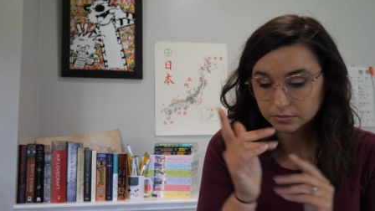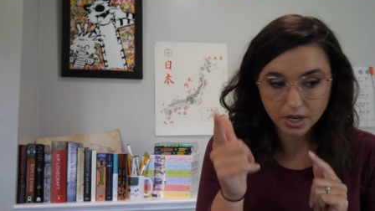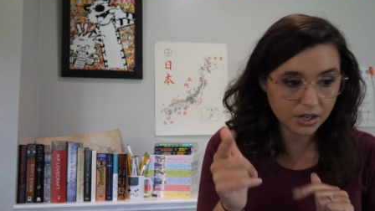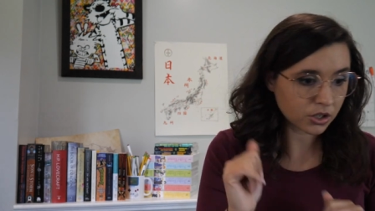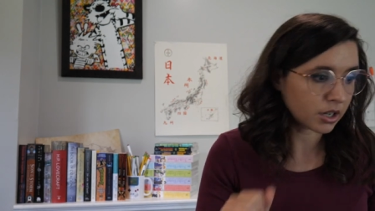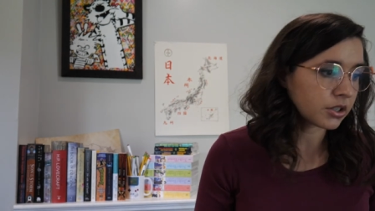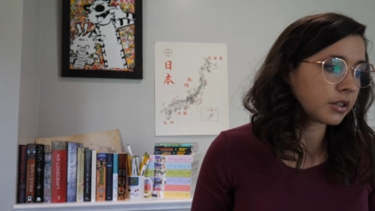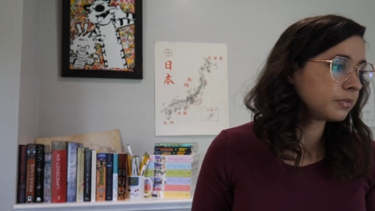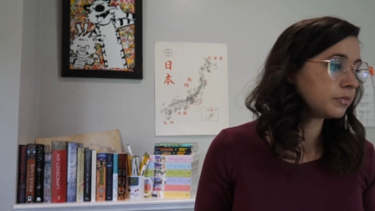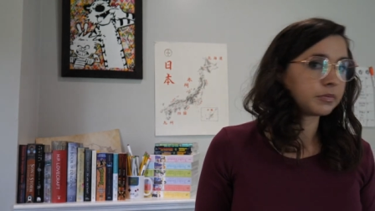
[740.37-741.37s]
Hunter
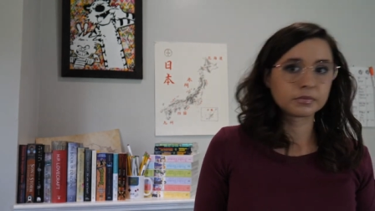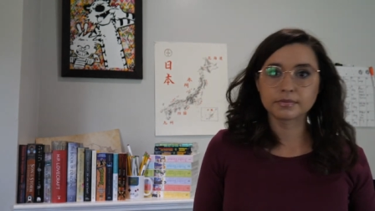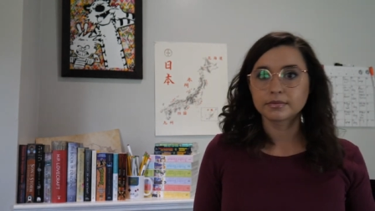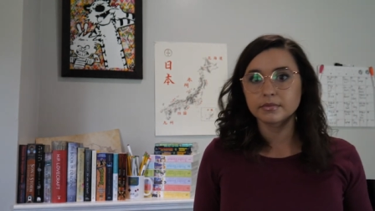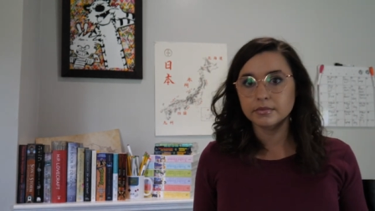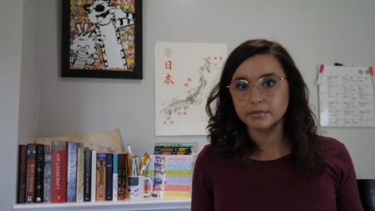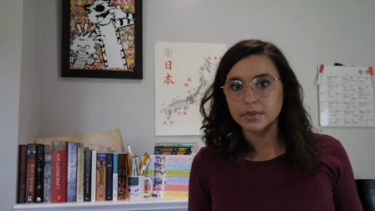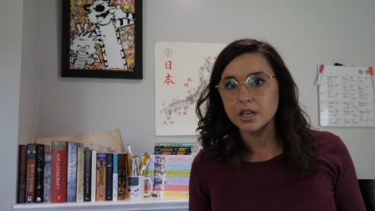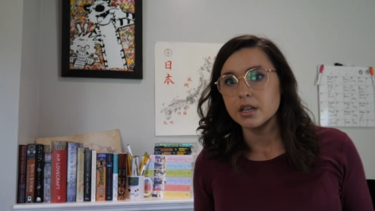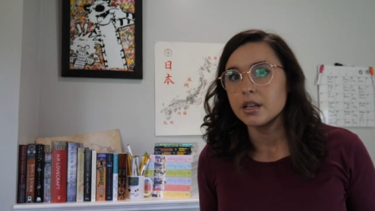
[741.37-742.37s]
Hunter.
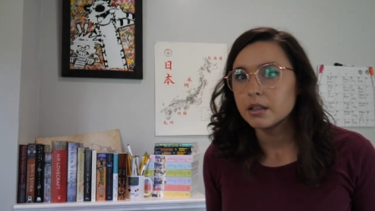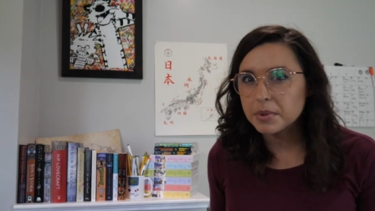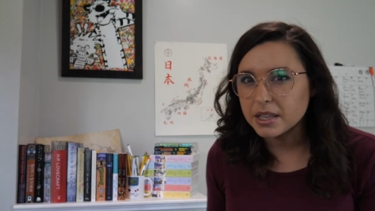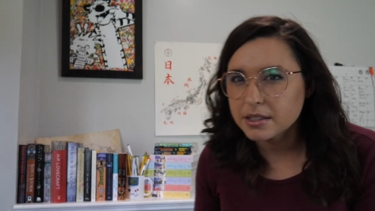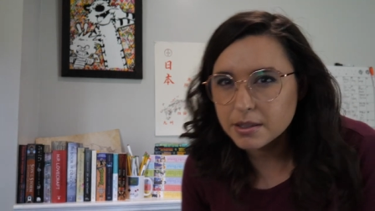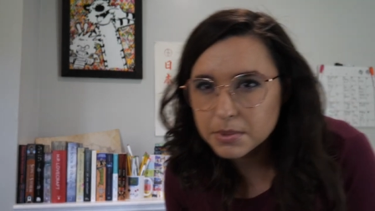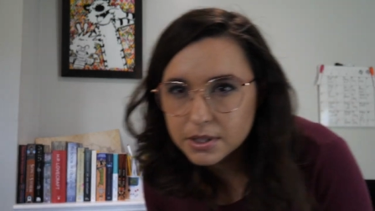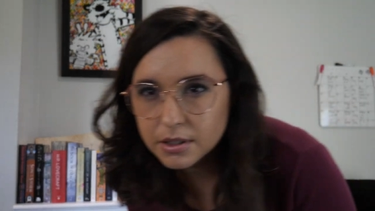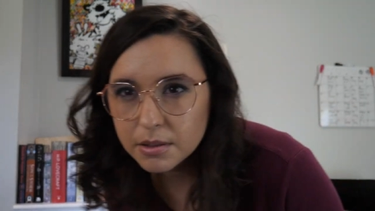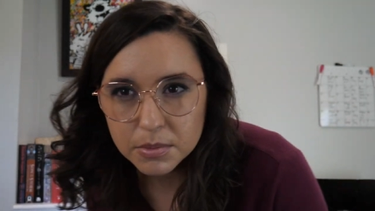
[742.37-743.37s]
Let me get some,
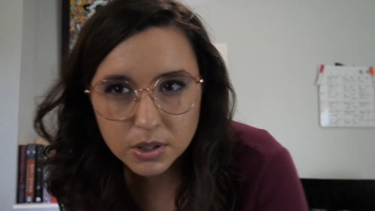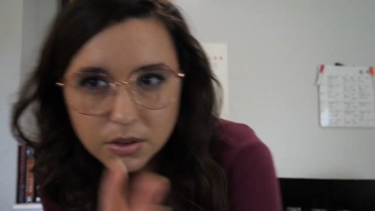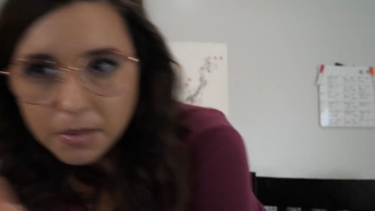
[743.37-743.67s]
let me,